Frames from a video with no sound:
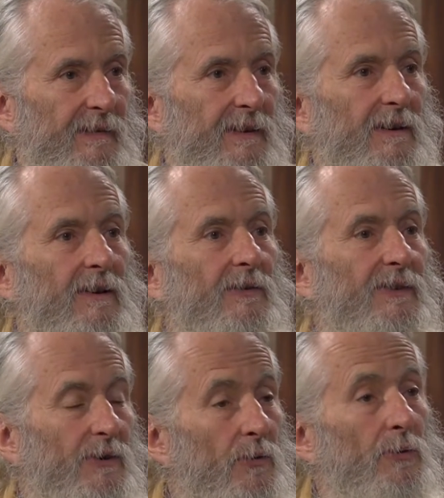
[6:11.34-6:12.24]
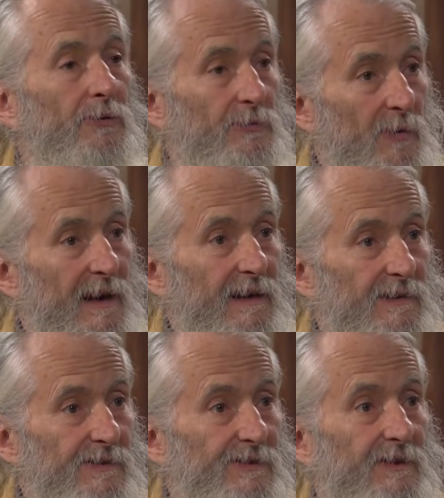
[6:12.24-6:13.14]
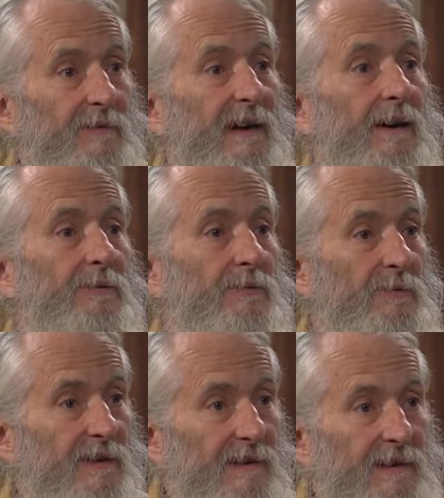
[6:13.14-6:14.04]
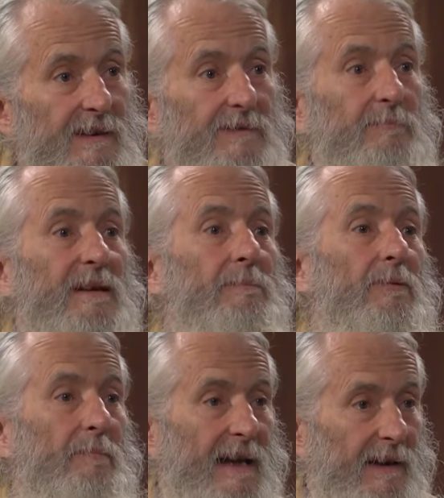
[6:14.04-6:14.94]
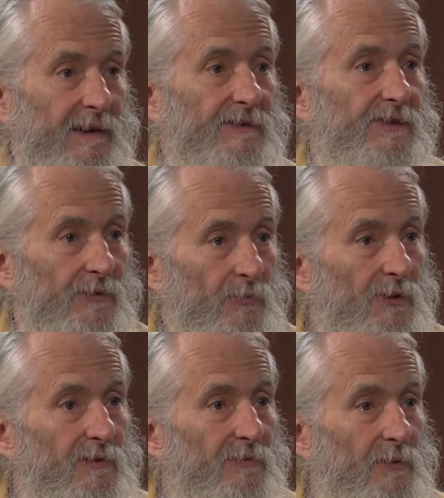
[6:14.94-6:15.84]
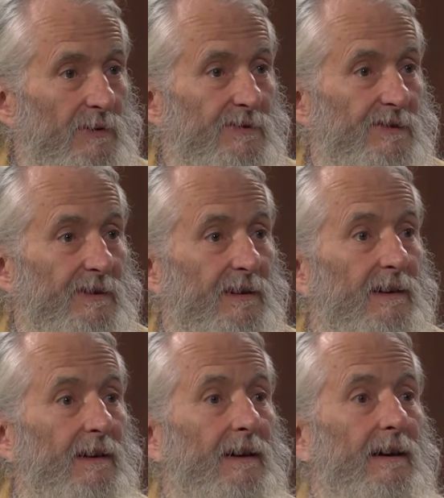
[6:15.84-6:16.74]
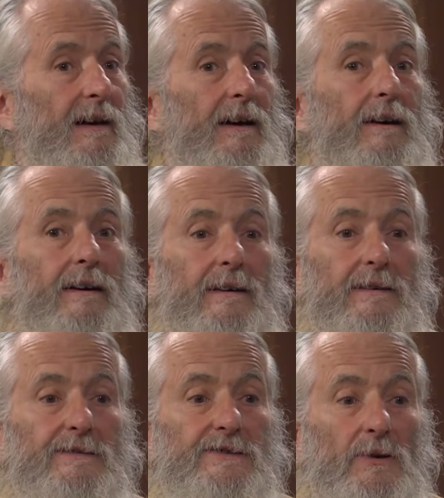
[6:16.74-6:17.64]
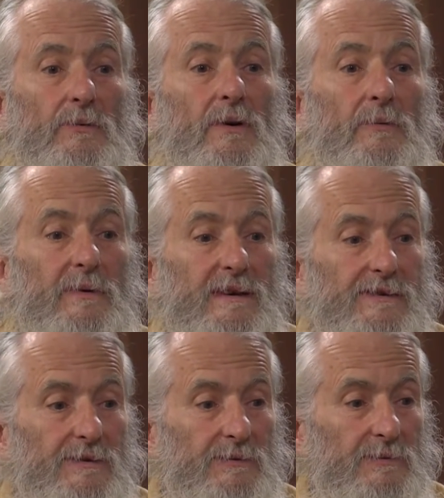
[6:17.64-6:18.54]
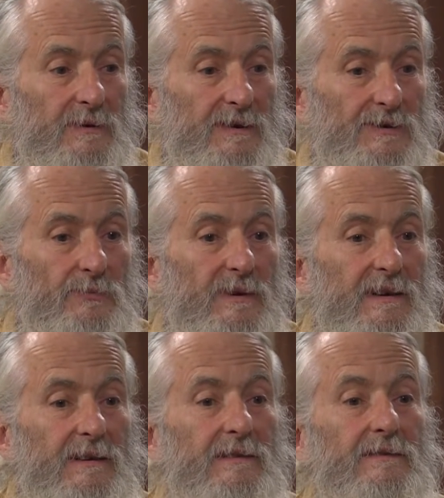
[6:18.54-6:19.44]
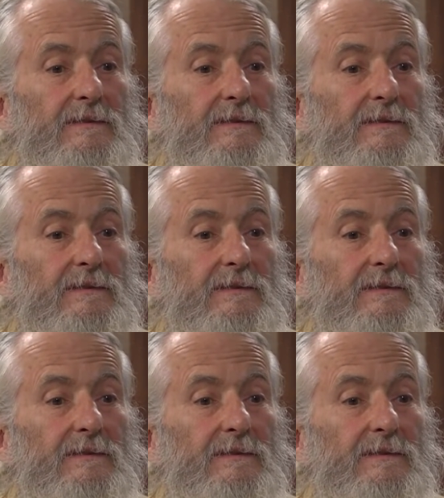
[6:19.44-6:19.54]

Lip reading: than all the old ways of how do we get people back into the workforce. Mm-hmm. So what we do is we